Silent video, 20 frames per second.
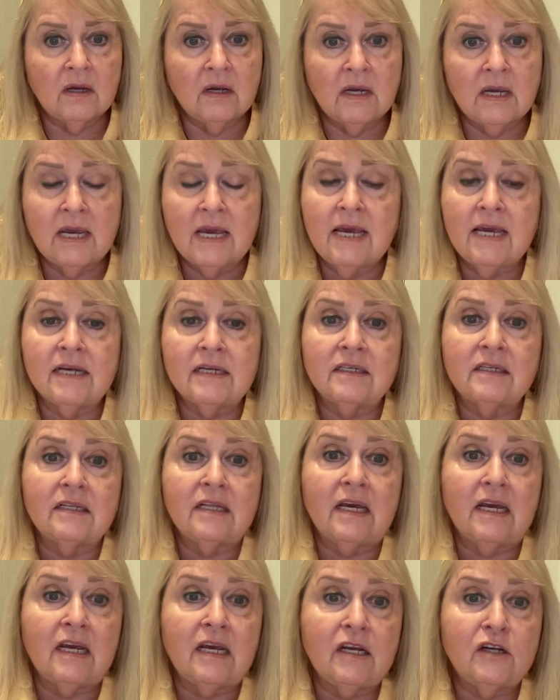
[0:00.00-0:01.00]
He is
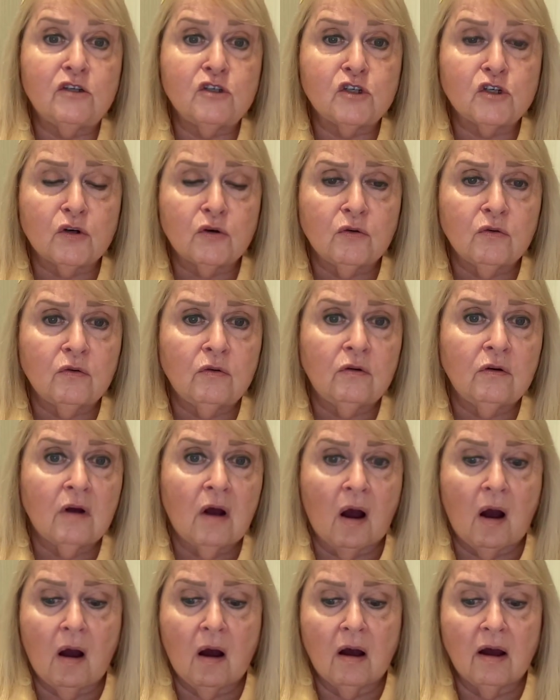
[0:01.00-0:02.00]
the eternal
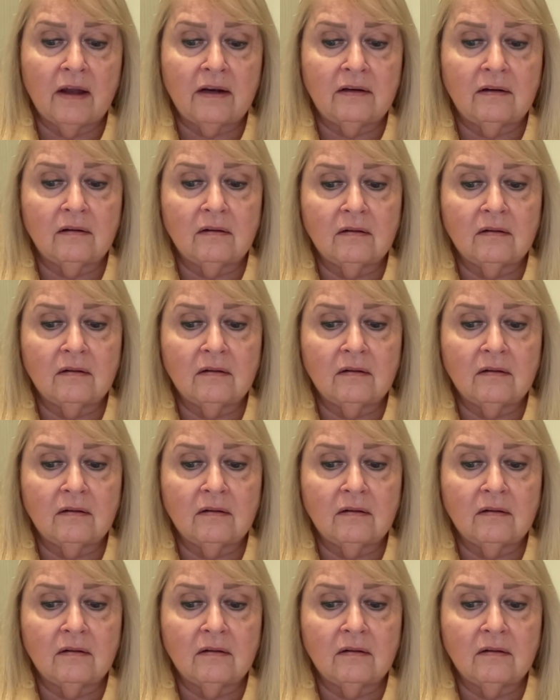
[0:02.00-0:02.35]
God,